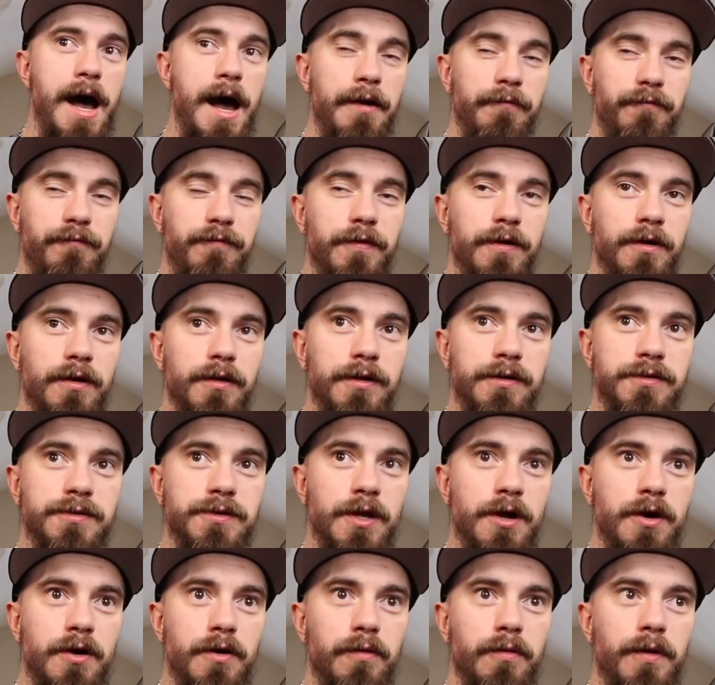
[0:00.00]
I felt as
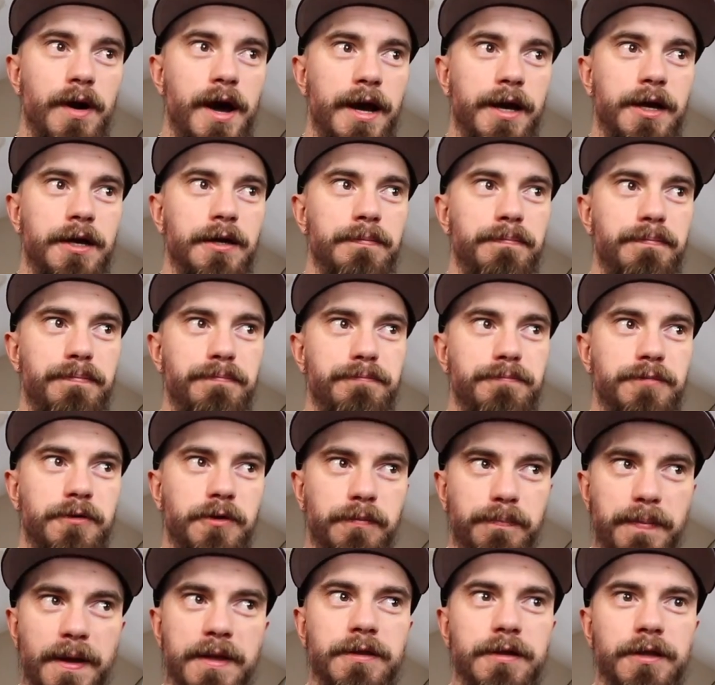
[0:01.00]
though I could
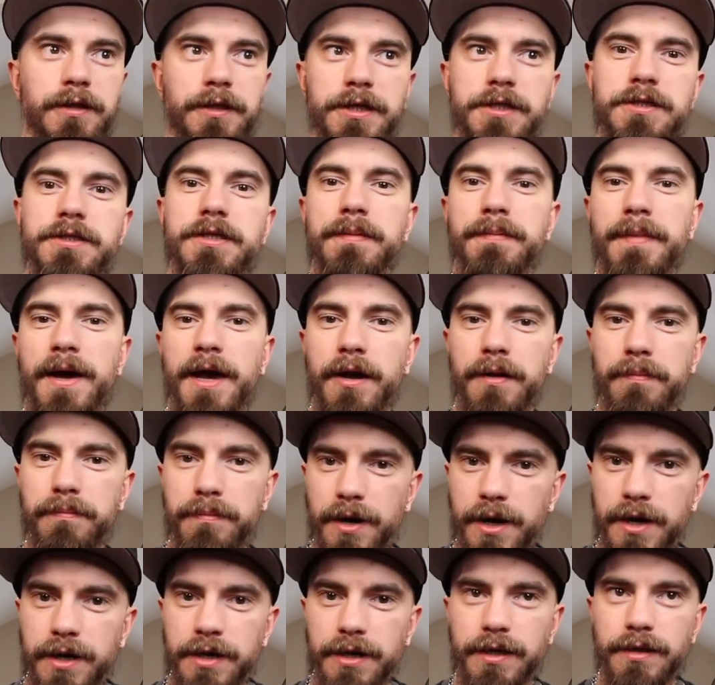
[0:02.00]
spend the least amount of
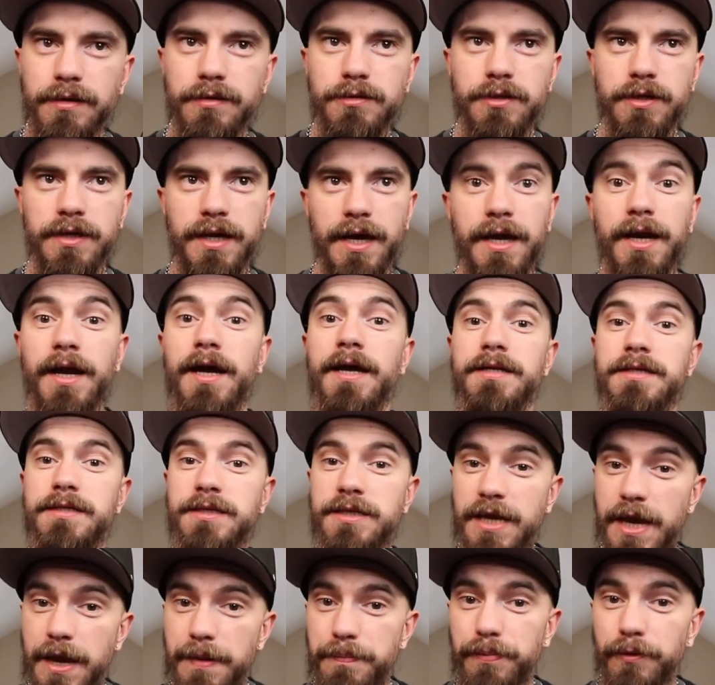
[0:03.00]
money to get a
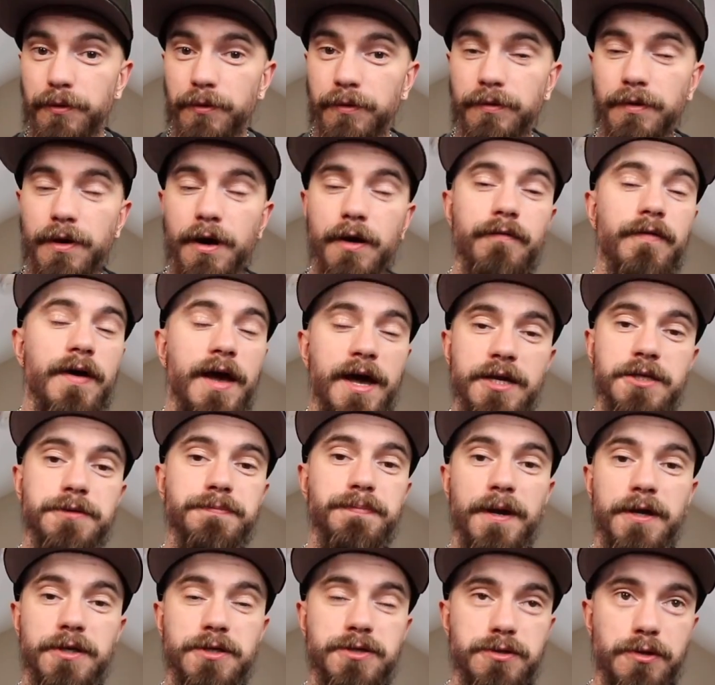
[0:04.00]
sample of S
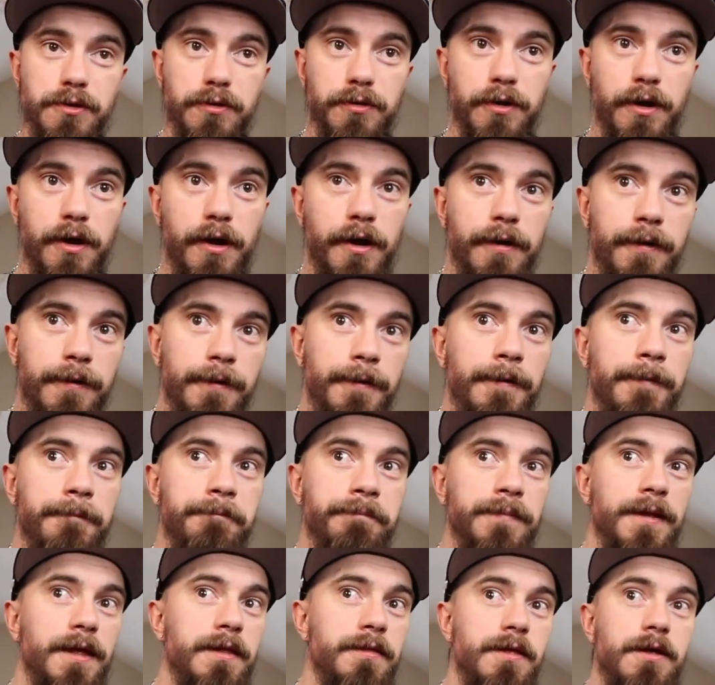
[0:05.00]
by Solar
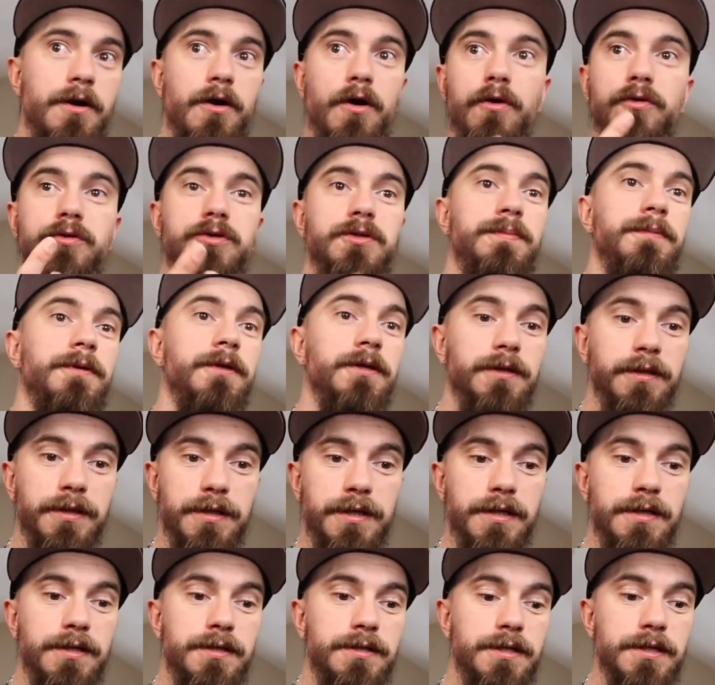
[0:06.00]
and then
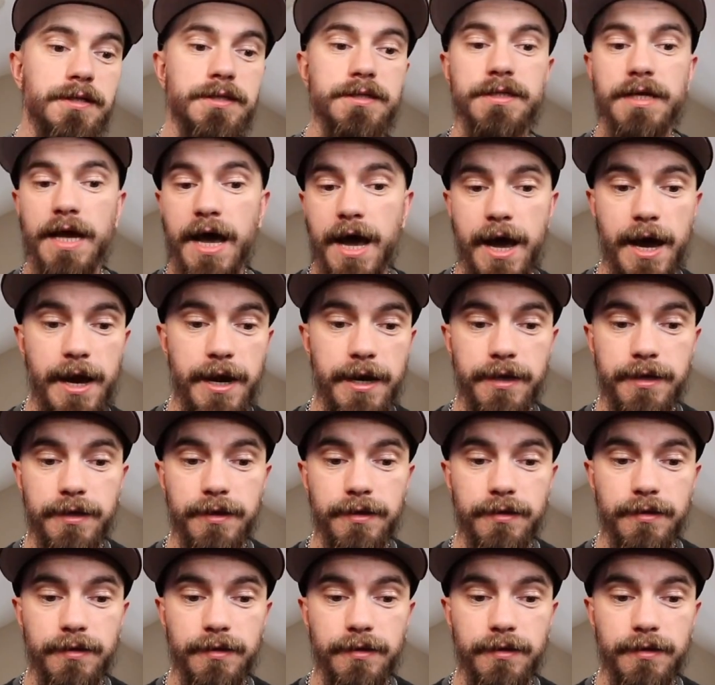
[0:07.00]
ultimately decide